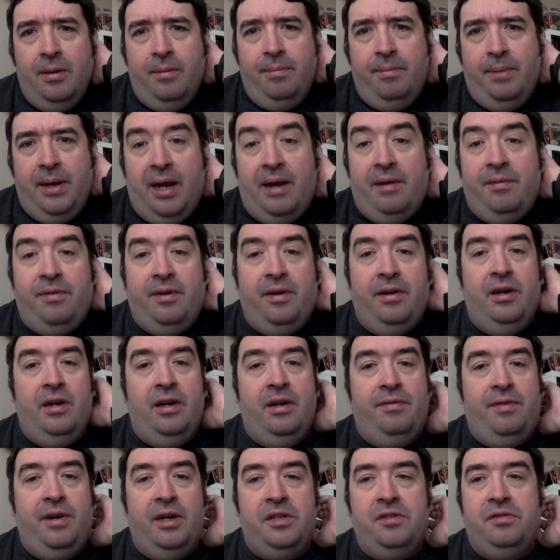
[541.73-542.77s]
But yeah,
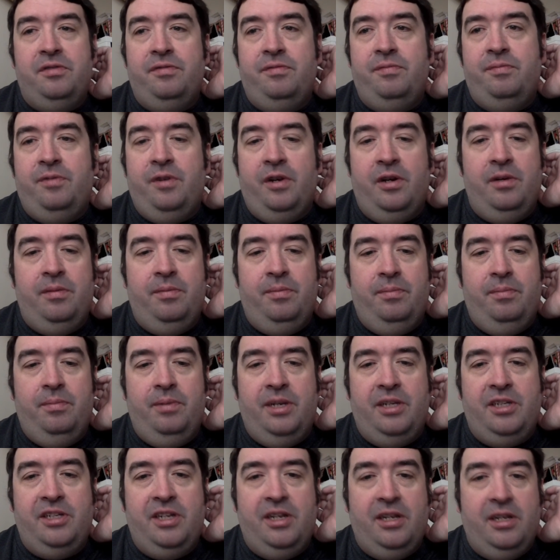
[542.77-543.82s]
thanks for
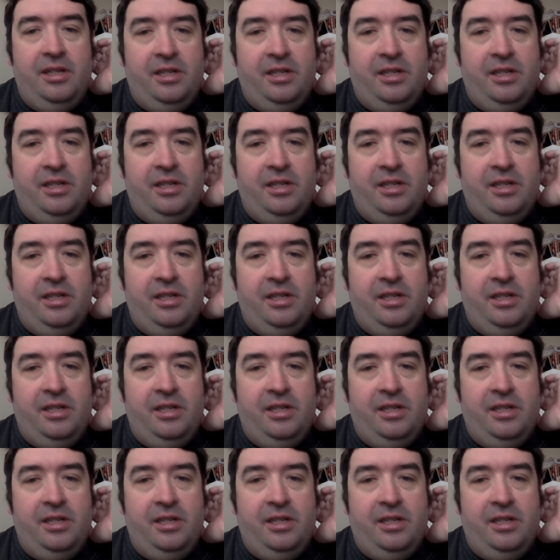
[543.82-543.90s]
listening.